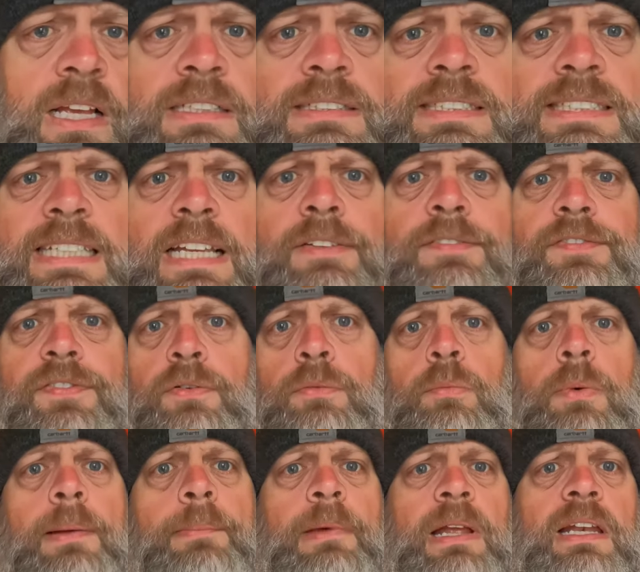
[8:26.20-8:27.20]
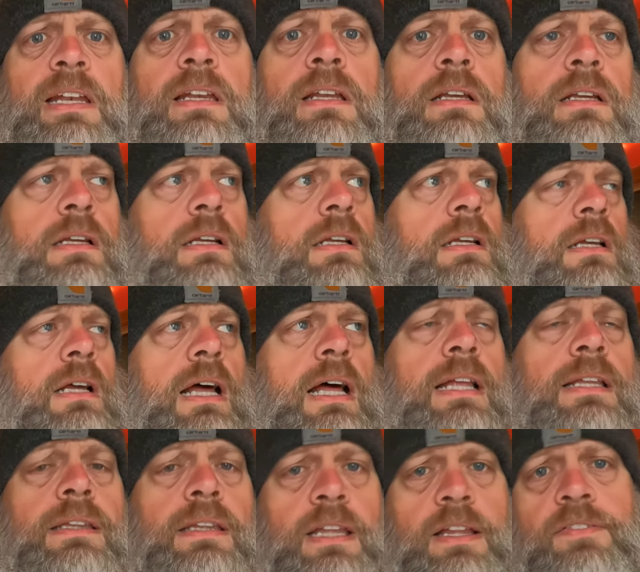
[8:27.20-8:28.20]
And same for women.
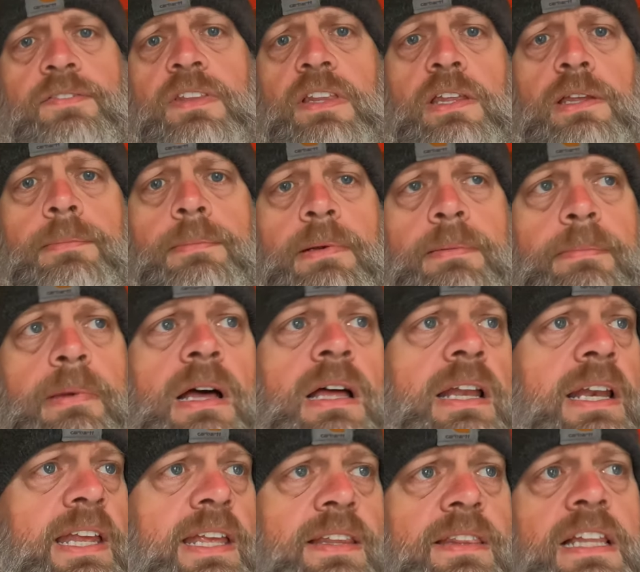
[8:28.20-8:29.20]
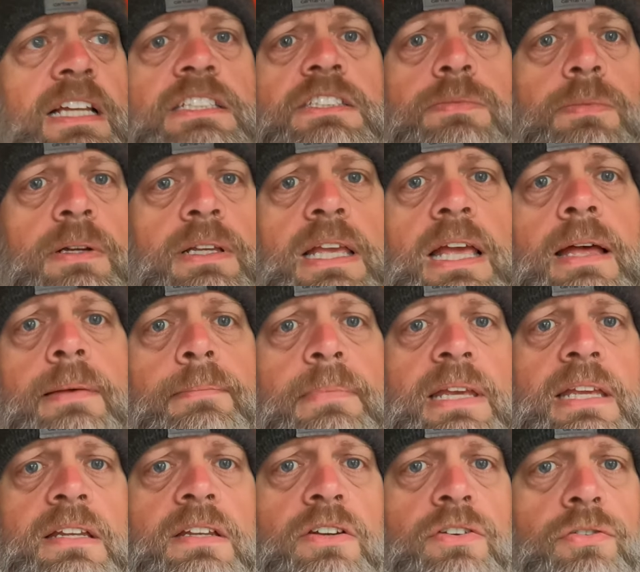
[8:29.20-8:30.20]
I love the human body. That's what got
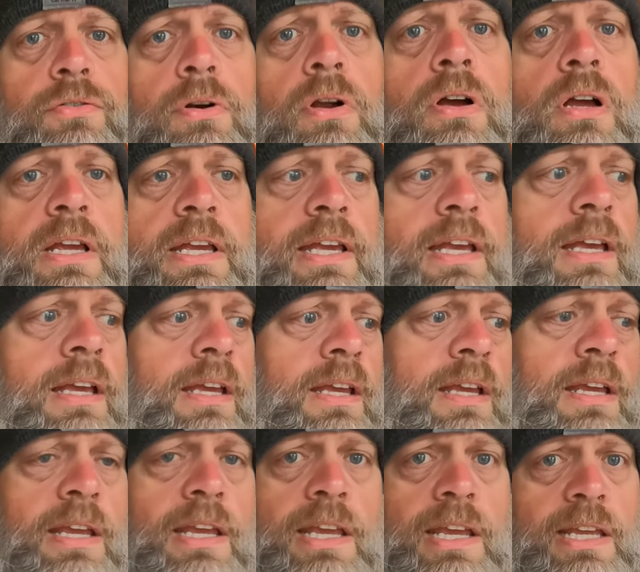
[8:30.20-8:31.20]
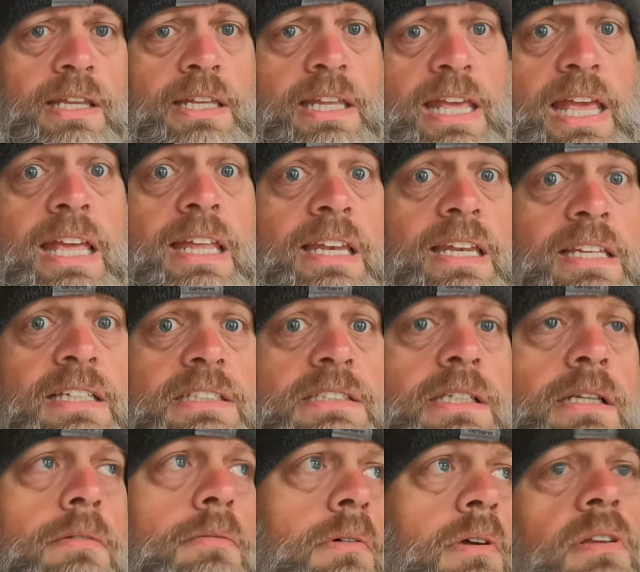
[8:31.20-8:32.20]
me into drawing in the
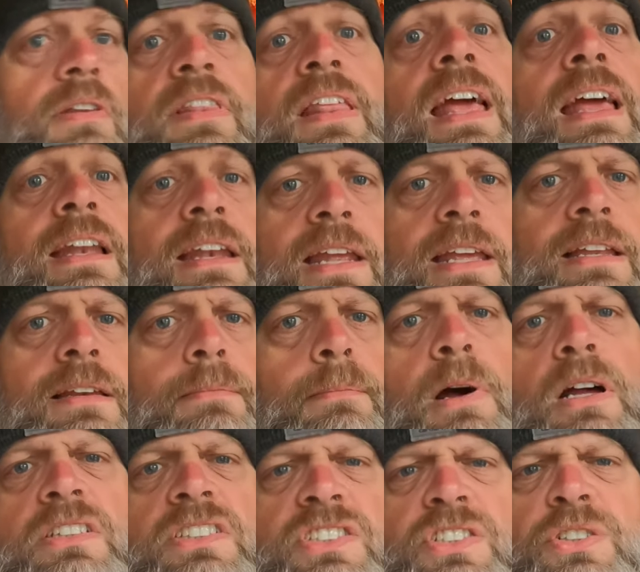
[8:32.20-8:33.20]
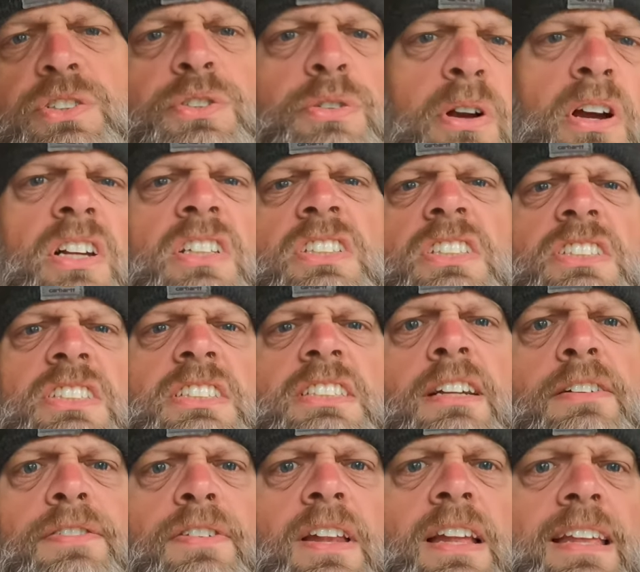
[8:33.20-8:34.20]
80s. Well, that and monster trucks and
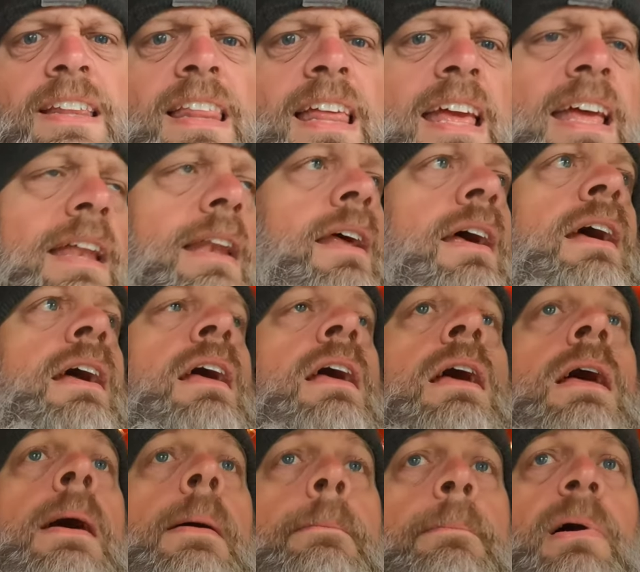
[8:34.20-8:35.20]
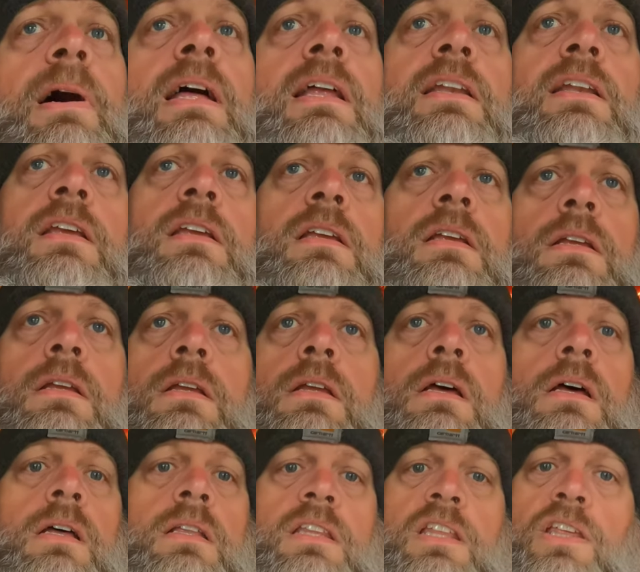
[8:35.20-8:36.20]
stuff like that. But
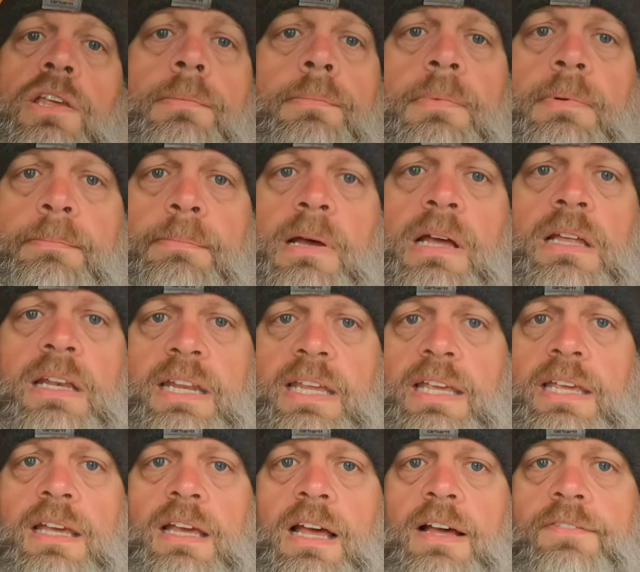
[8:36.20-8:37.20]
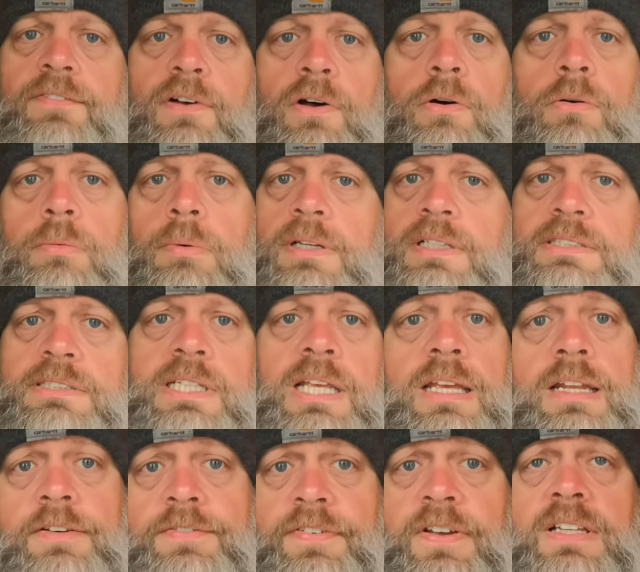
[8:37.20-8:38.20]
the human body, I've always
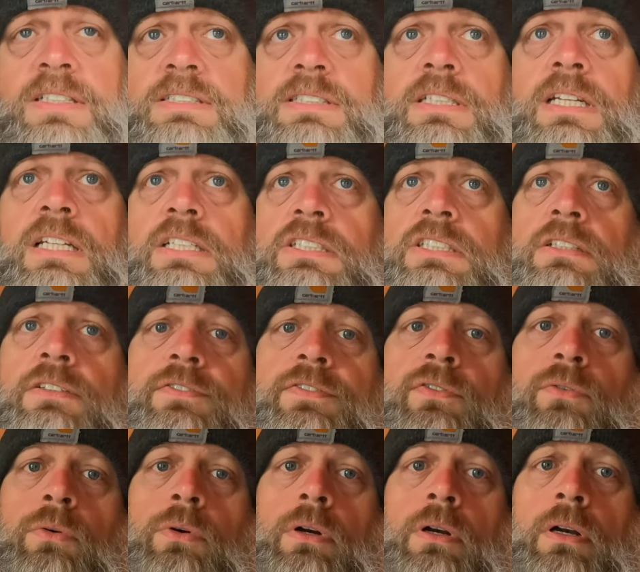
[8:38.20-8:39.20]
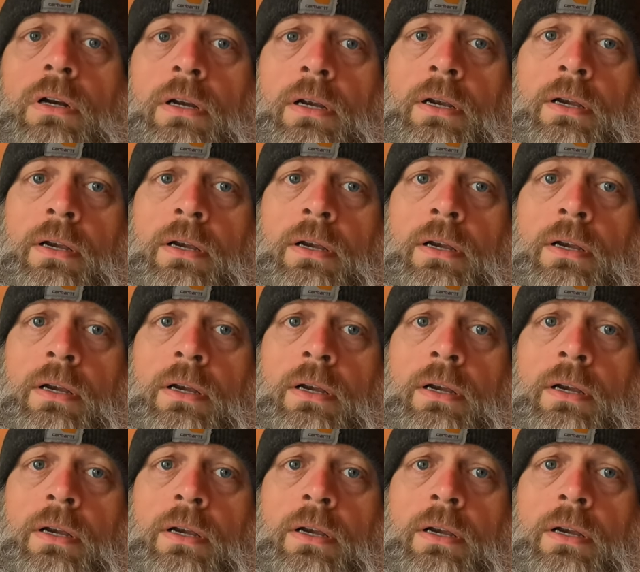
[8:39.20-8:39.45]
had a fascination for.